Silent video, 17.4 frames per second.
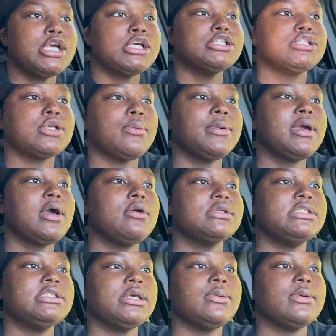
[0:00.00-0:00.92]
so we're gonna
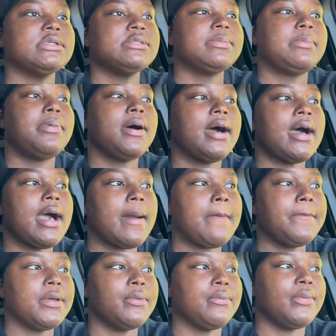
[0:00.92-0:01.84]
see what's
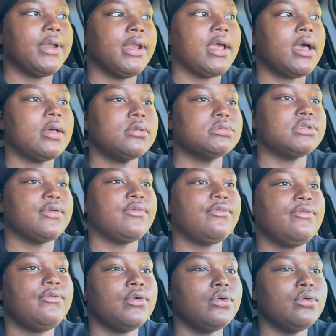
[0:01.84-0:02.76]
popping when it comes to
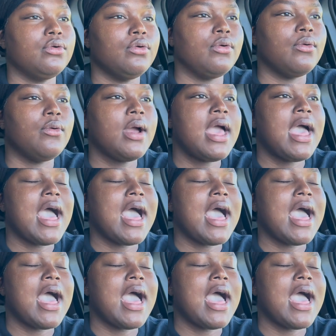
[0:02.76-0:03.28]
food